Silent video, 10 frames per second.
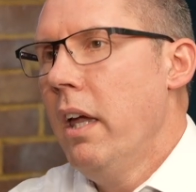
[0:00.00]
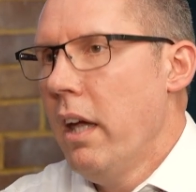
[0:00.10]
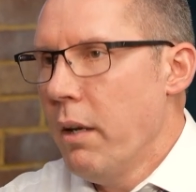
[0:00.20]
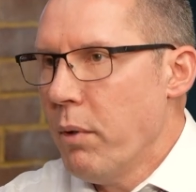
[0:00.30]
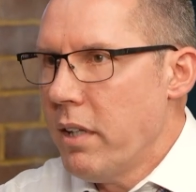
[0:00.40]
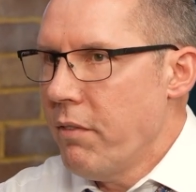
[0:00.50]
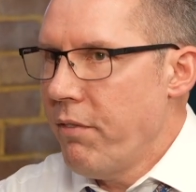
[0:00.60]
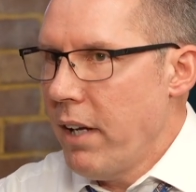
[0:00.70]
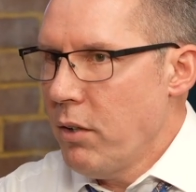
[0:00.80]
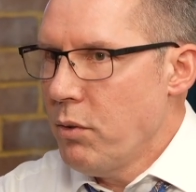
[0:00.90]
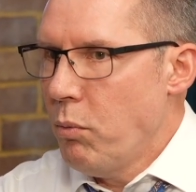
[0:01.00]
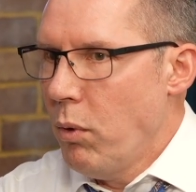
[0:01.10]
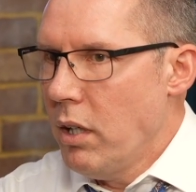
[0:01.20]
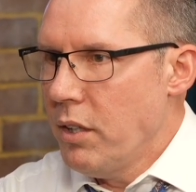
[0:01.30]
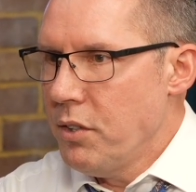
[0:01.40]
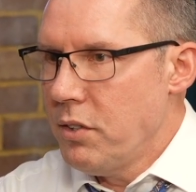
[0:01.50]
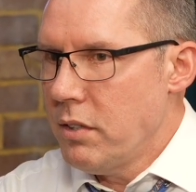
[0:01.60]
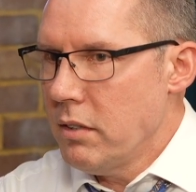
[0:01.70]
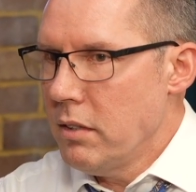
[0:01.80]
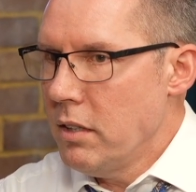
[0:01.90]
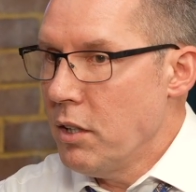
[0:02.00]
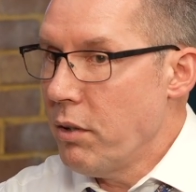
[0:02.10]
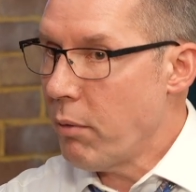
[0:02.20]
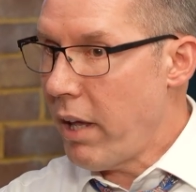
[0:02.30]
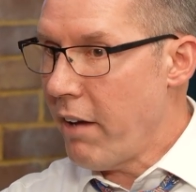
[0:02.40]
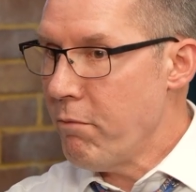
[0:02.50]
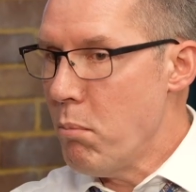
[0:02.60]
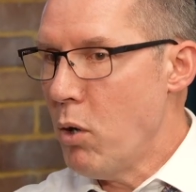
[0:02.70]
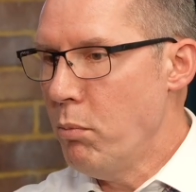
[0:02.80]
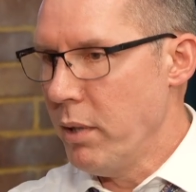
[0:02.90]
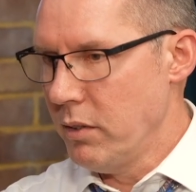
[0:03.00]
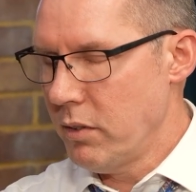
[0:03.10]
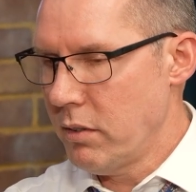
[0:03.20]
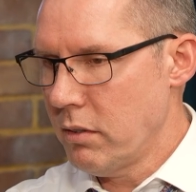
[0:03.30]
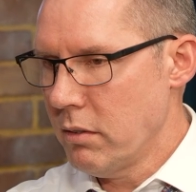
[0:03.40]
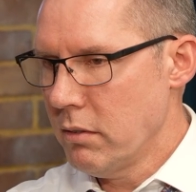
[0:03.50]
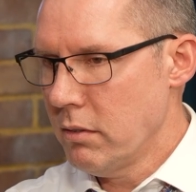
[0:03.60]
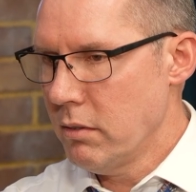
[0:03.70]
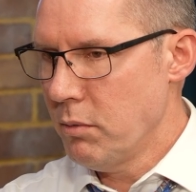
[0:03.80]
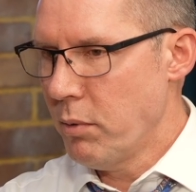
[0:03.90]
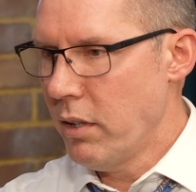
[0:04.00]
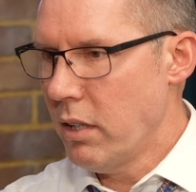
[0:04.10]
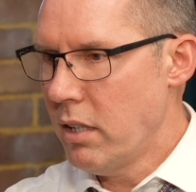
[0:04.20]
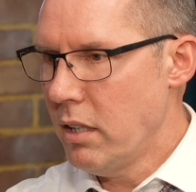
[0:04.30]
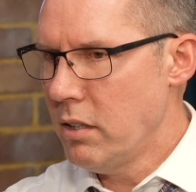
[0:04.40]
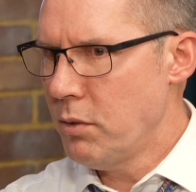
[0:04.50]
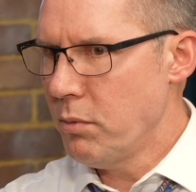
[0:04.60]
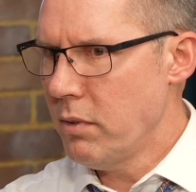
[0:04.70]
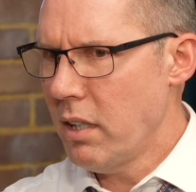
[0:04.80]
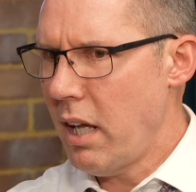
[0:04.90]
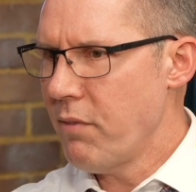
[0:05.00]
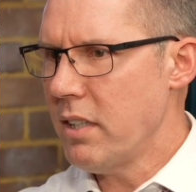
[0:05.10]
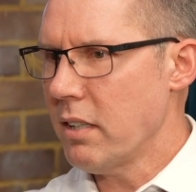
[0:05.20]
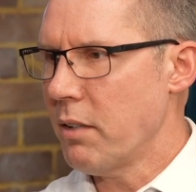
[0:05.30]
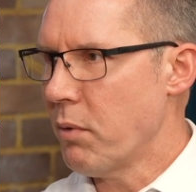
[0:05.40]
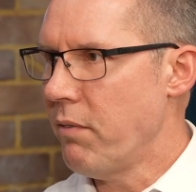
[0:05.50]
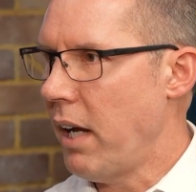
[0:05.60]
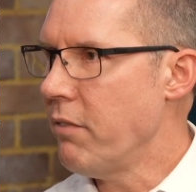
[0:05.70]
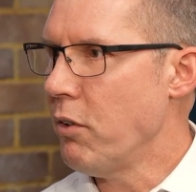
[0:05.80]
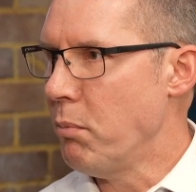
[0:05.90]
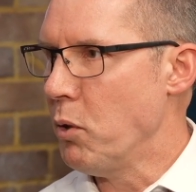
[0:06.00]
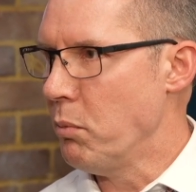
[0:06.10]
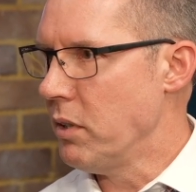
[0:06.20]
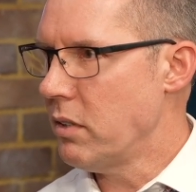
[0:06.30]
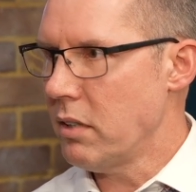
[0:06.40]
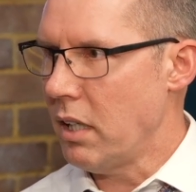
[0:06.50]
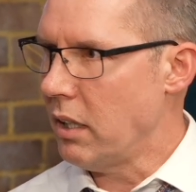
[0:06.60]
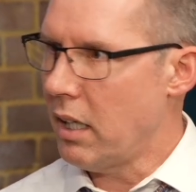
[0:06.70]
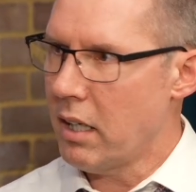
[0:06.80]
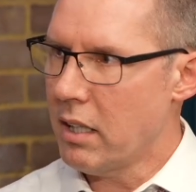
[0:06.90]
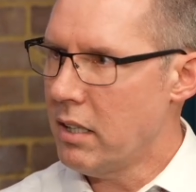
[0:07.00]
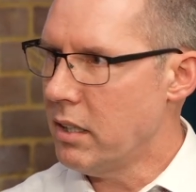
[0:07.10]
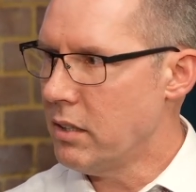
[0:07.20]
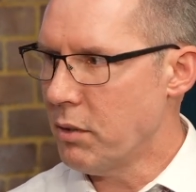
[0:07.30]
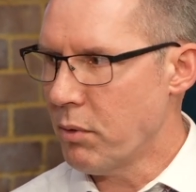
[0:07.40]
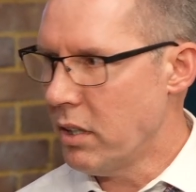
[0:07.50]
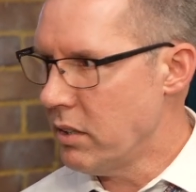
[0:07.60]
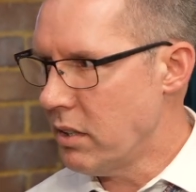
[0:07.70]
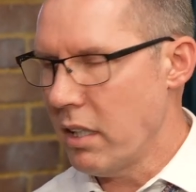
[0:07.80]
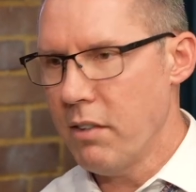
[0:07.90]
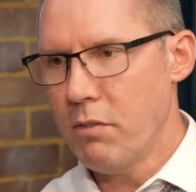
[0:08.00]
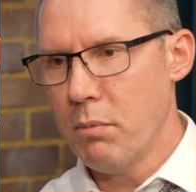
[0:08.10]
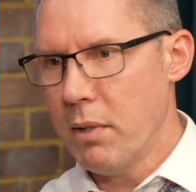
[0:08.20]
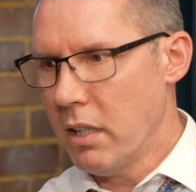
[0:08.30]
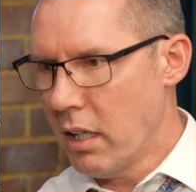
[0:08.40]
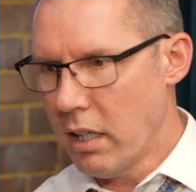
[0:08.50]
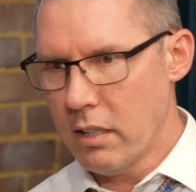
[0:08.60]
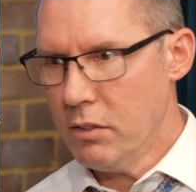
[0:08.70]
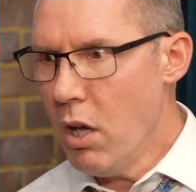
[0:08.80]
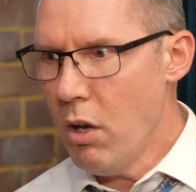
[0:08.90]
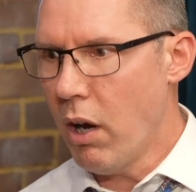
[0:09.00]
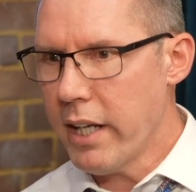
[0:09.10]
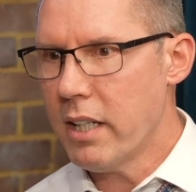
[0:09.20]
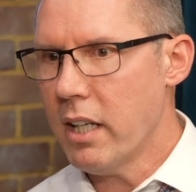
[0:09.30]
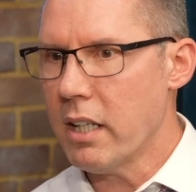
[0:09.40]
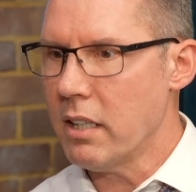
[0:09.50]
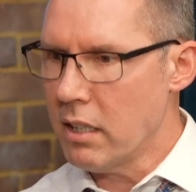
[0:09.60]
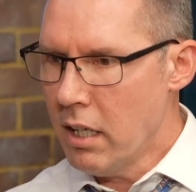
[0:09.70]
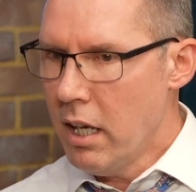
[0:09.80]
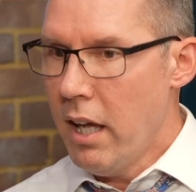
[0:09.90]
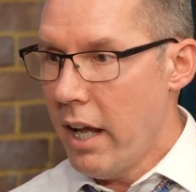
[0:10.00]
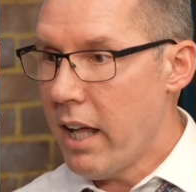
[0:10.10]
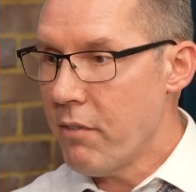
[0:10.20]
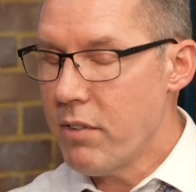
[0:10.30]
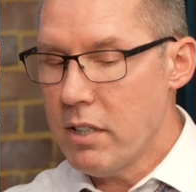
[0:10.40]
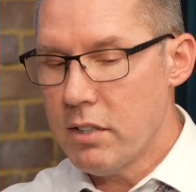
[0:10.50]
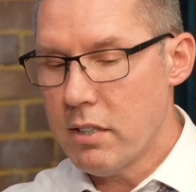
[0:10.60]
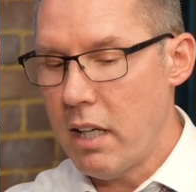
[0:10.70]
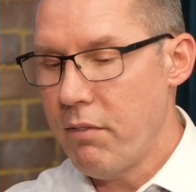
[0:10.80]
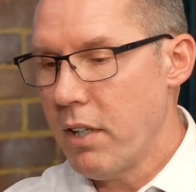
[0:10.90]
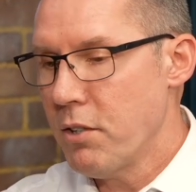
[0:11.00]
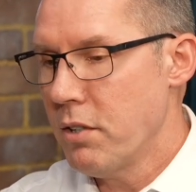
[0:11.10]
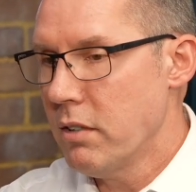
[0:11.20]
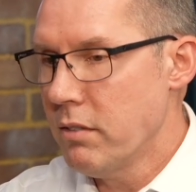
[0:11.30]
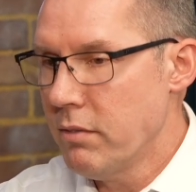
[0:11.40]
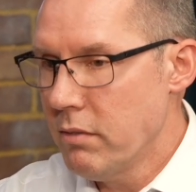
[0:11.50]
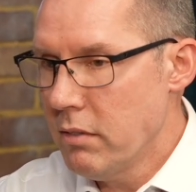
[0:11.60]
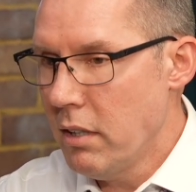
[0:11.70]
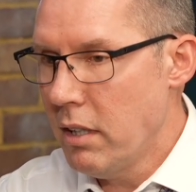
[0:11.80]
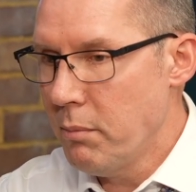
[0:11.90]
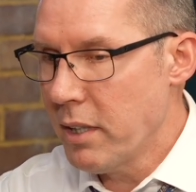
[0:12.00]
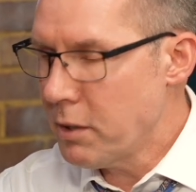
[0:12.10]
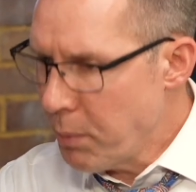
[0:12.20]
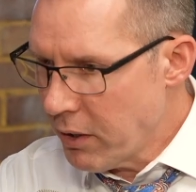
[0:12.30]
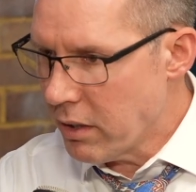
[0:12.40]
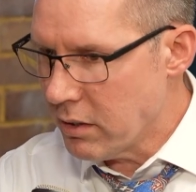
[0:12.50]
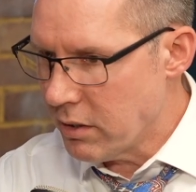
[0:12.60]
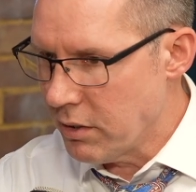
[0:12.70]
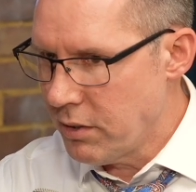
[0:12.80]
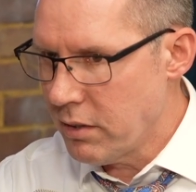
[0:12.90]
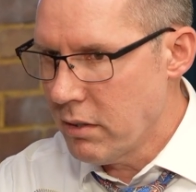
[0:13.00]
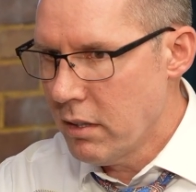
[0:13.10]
And what they found was, they would have moments where the kids, they'd have these like revival moments, and a lot of the kids that were unsaved would be like, no, I get it, and have these salvation experiences.